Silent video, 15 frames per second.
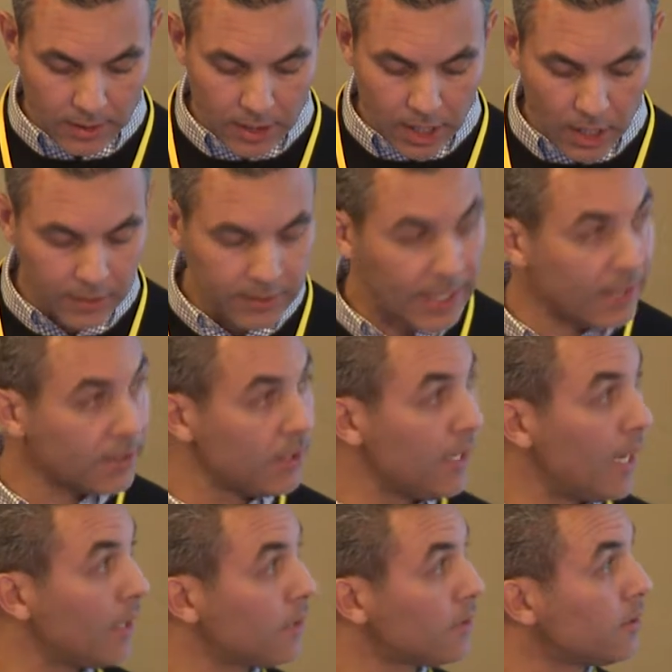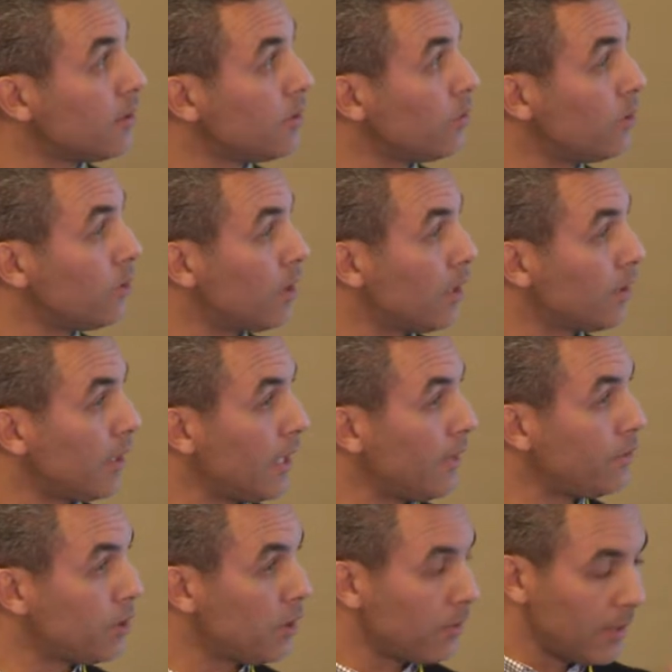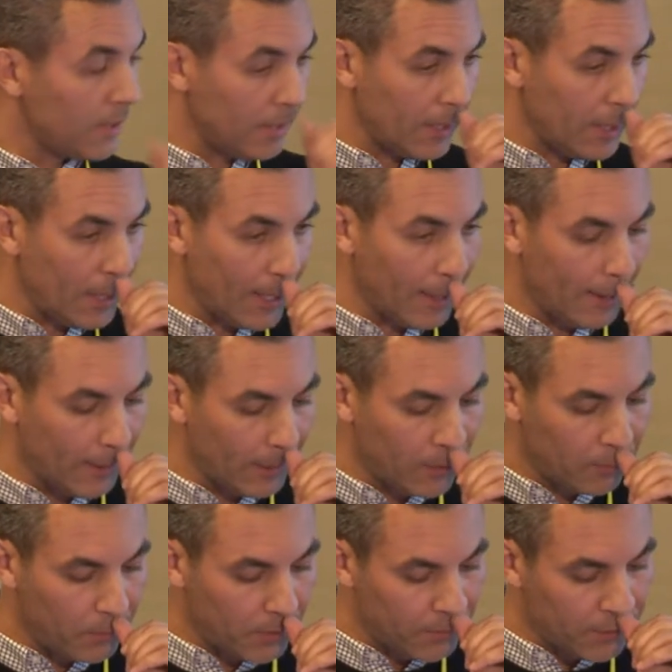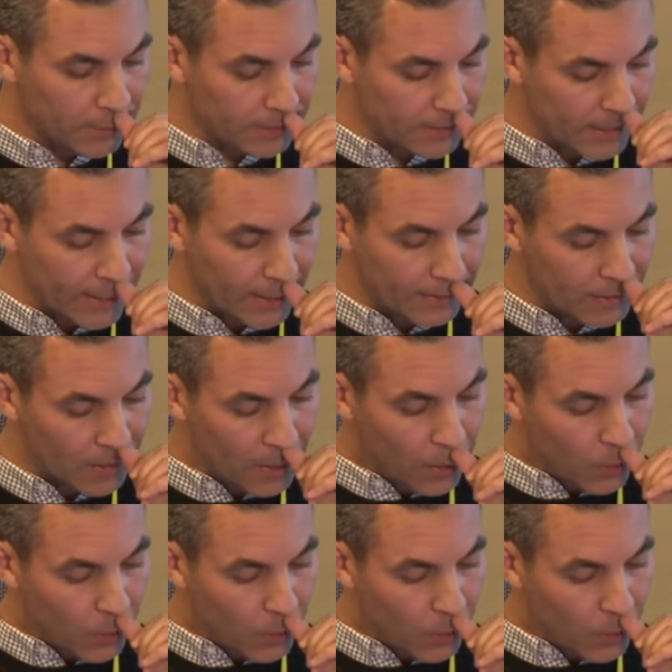contact analysis result that I've shown in the previous slide,